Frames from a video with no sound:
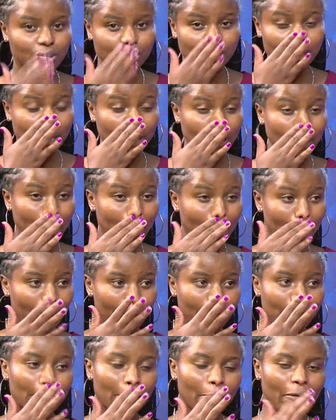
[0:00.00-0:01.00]
Tusaidie
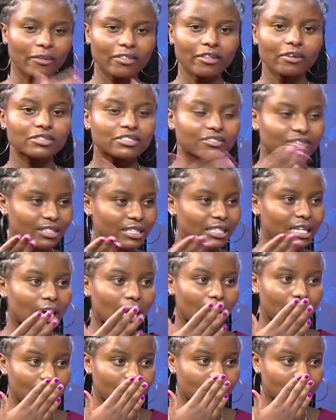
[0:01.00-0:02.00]
without even the
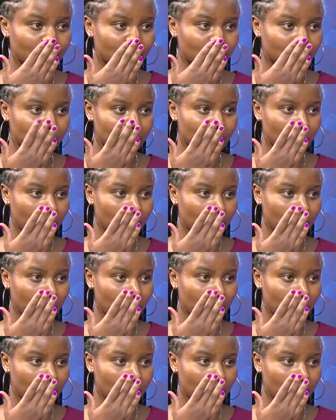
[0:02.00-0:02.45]
cameras.